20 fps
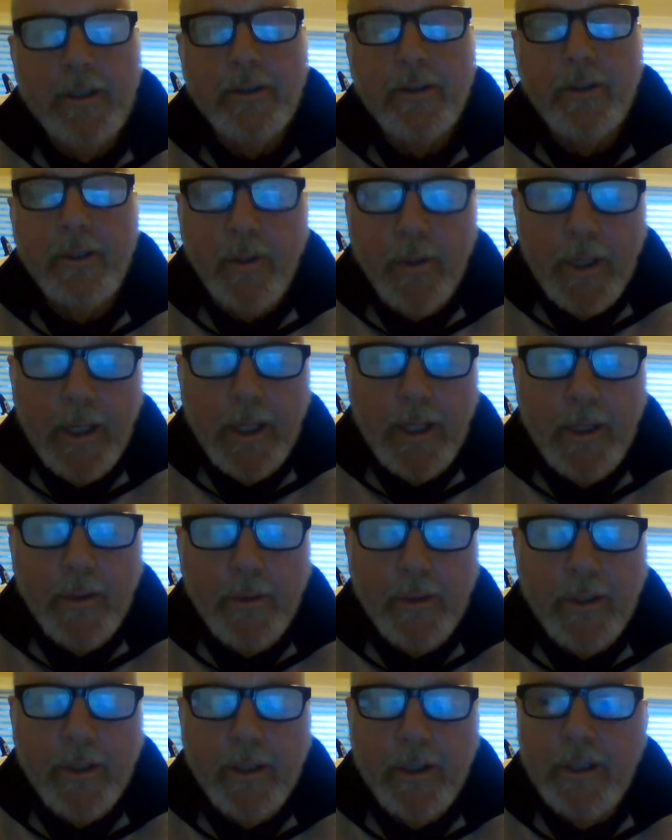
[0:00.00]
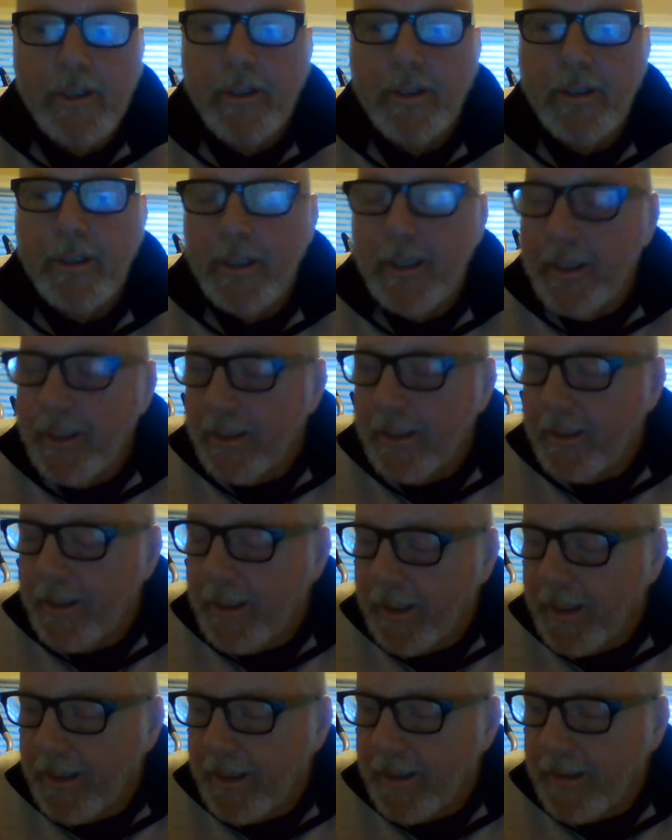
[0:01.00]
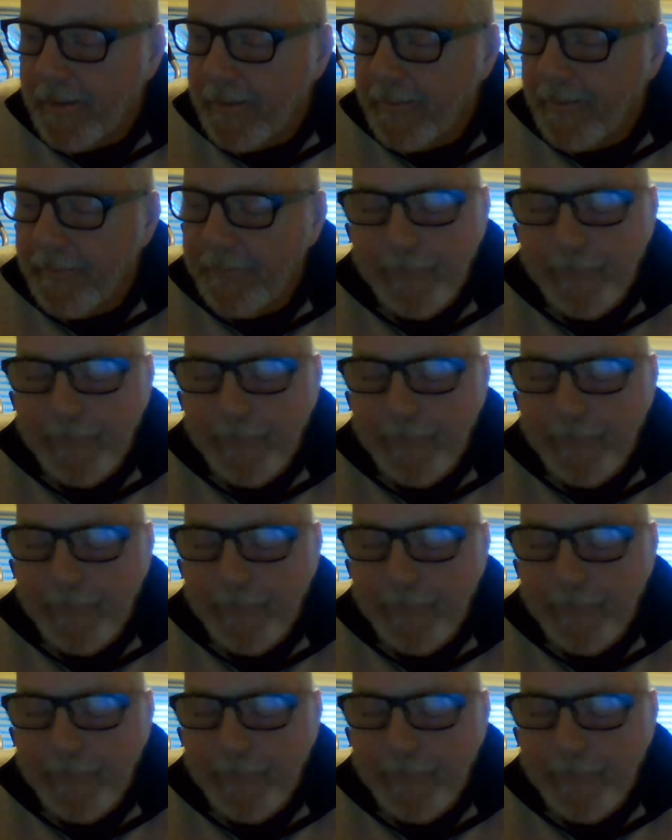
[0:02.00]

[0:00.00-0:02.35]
slow down. You're going to get a ticket.